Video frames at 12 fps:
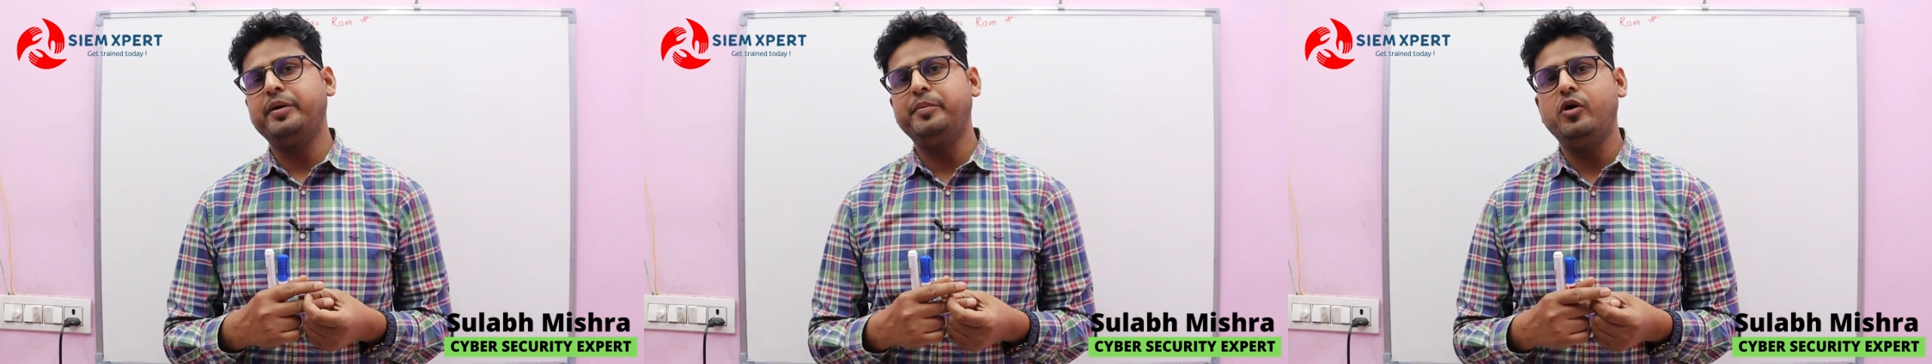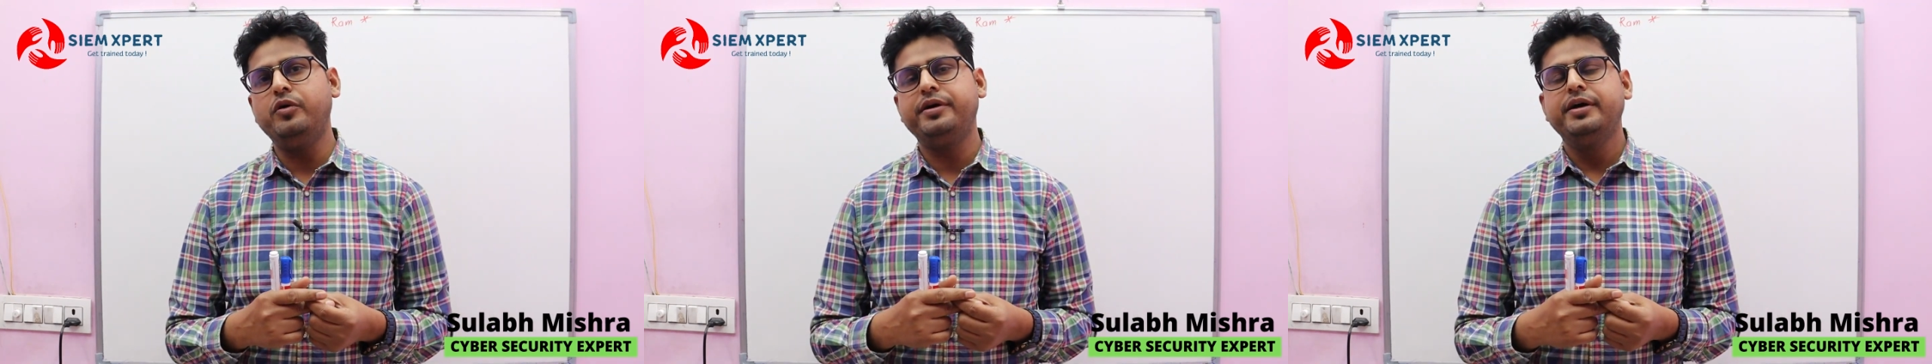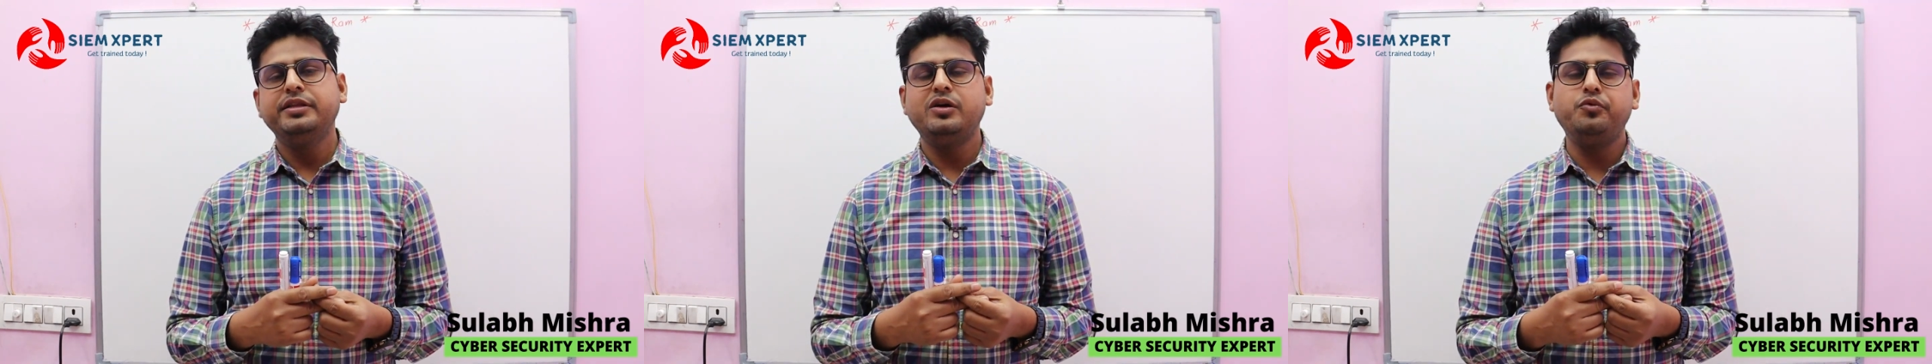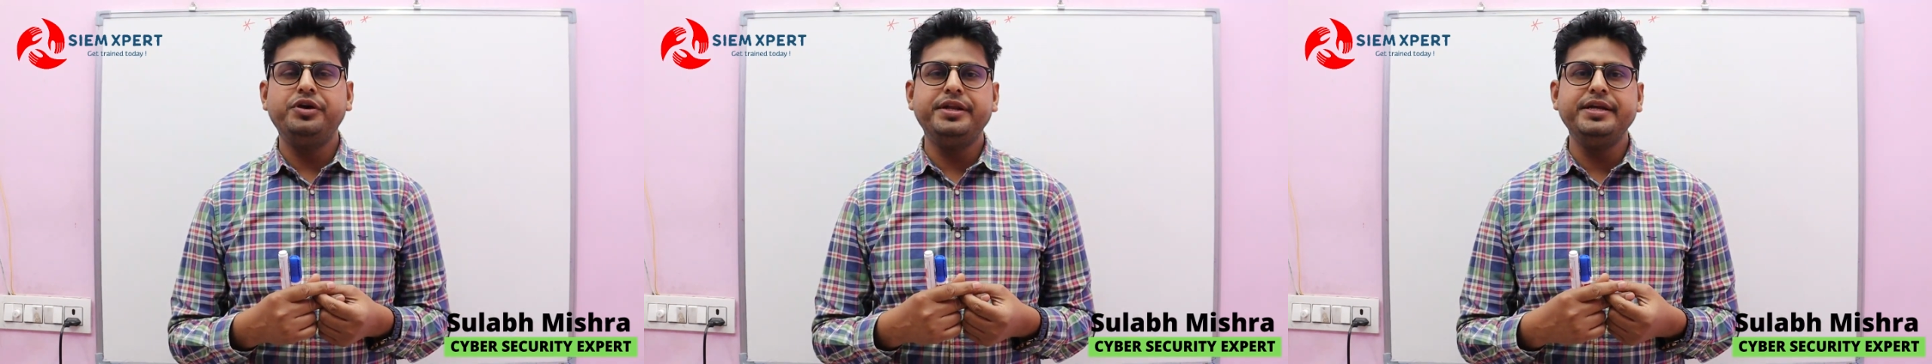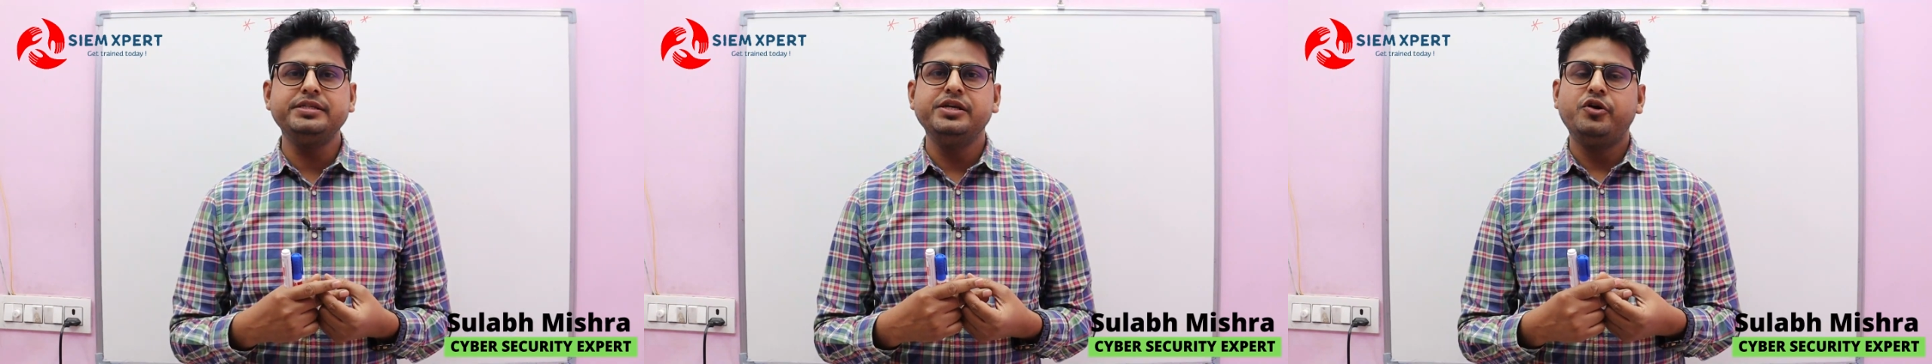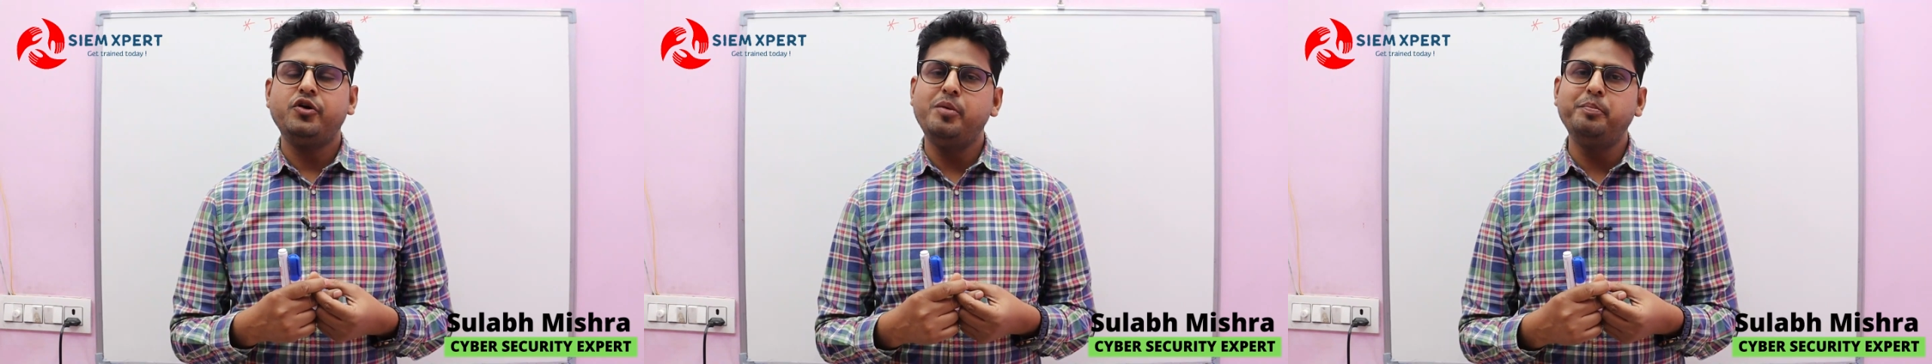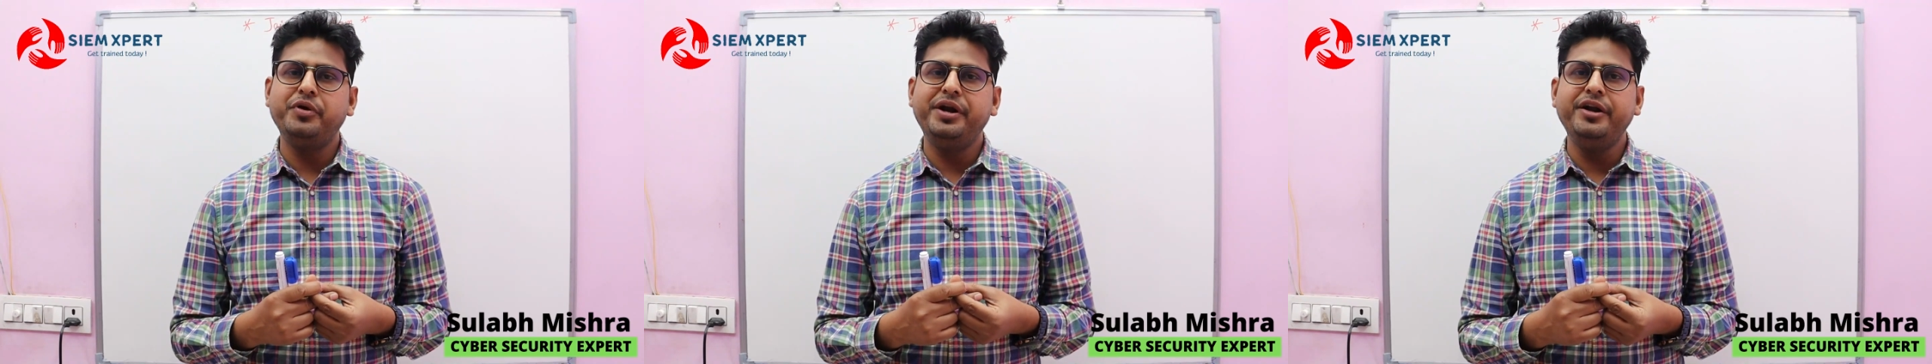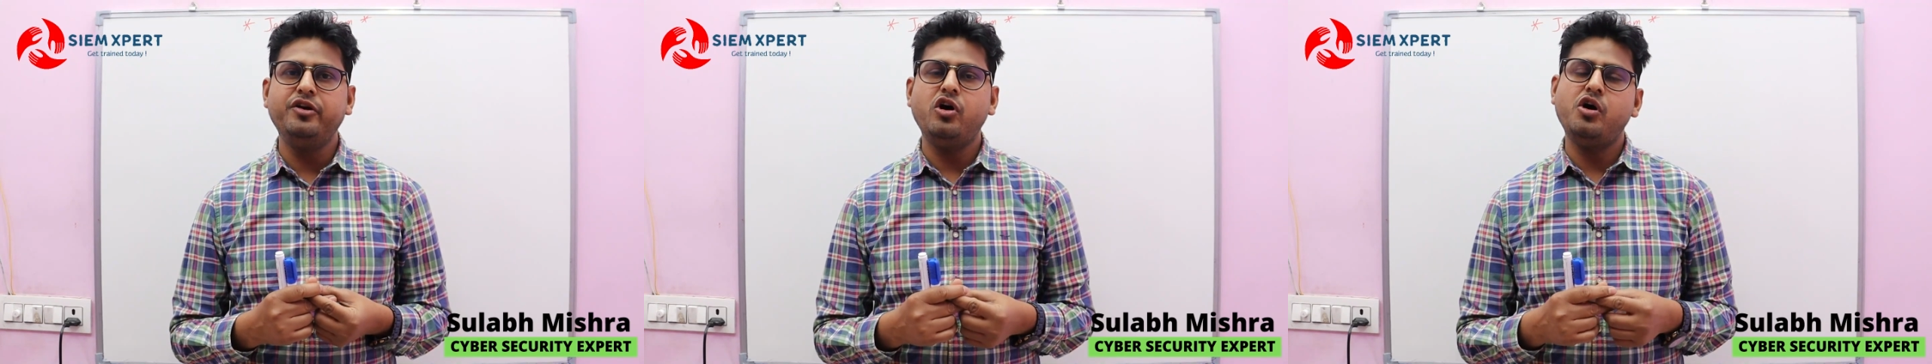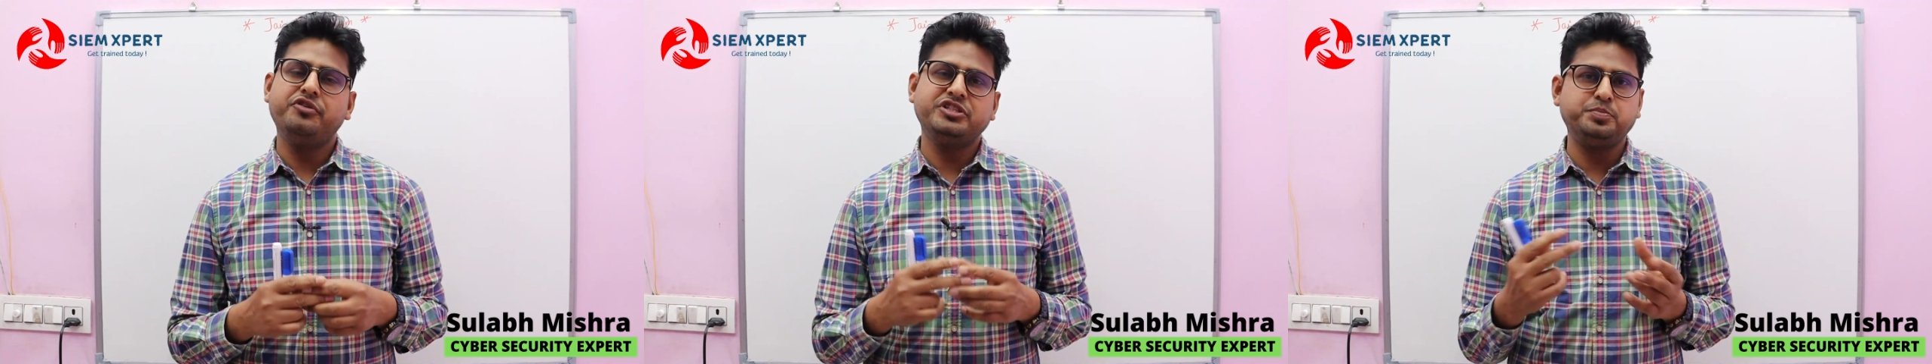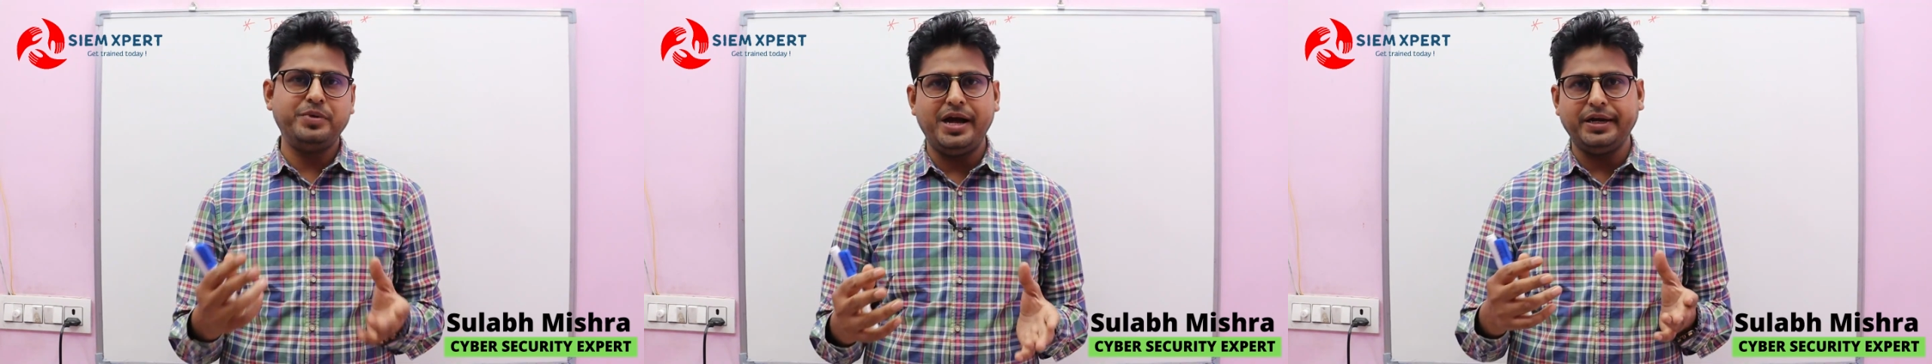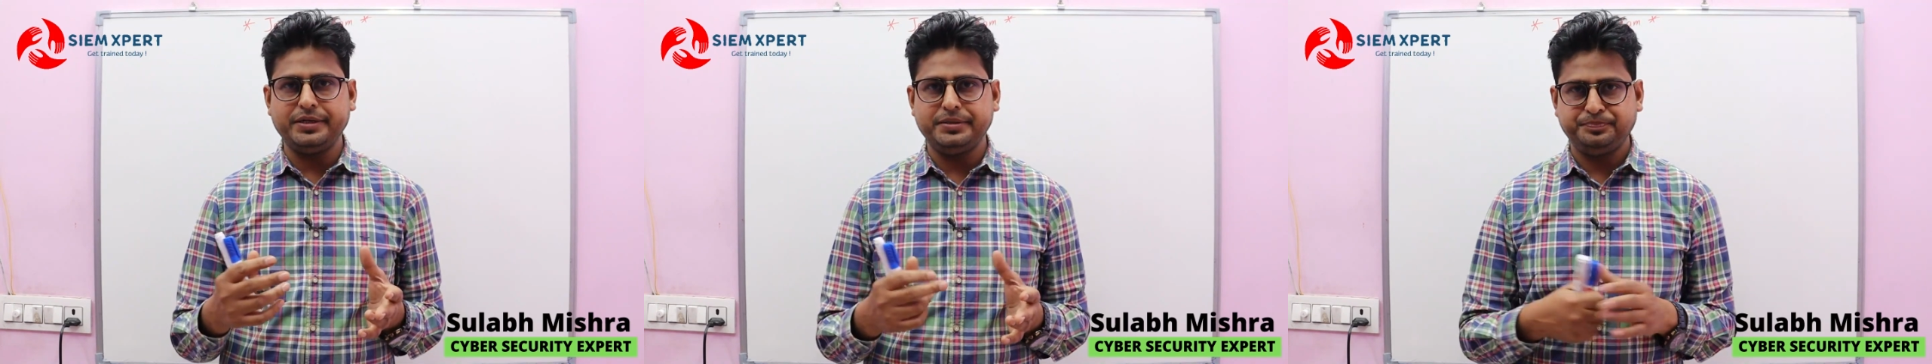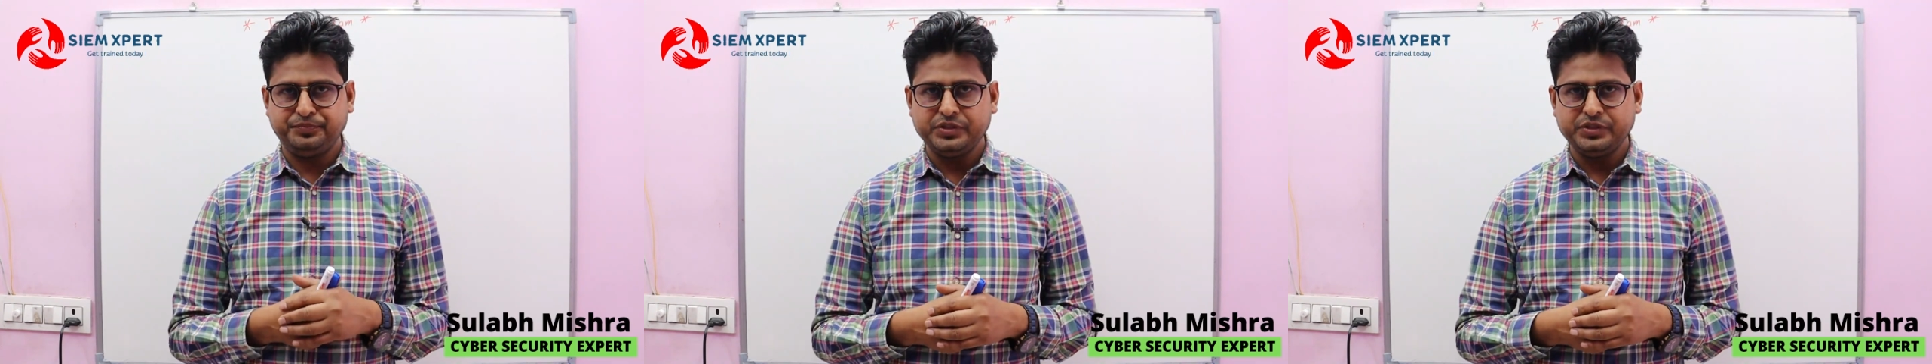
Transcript: about the various component of Splunk.